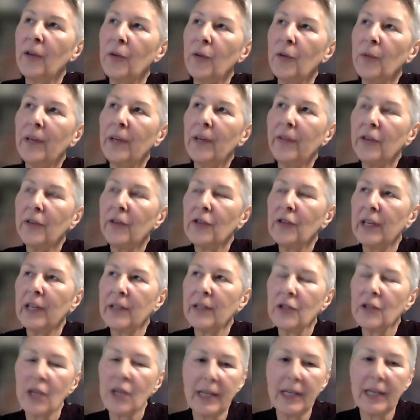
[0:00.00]
the research
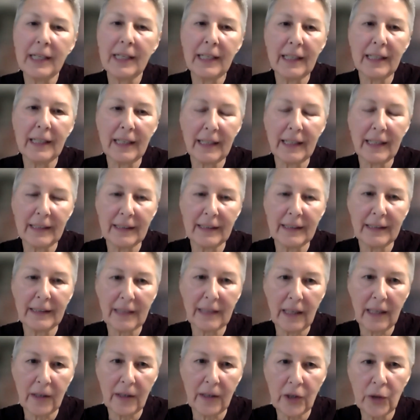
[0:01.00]
on China and
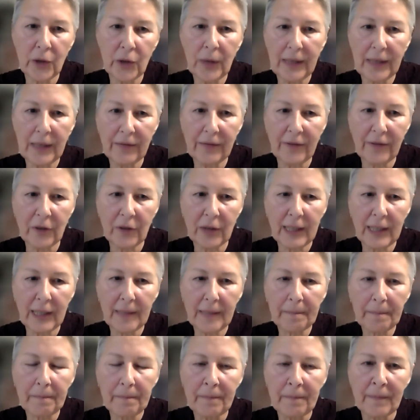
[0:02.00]
UN
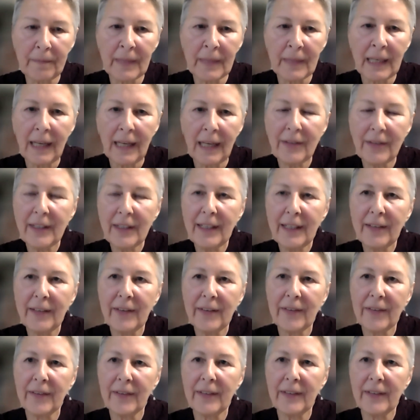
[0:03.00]
voting, I think it's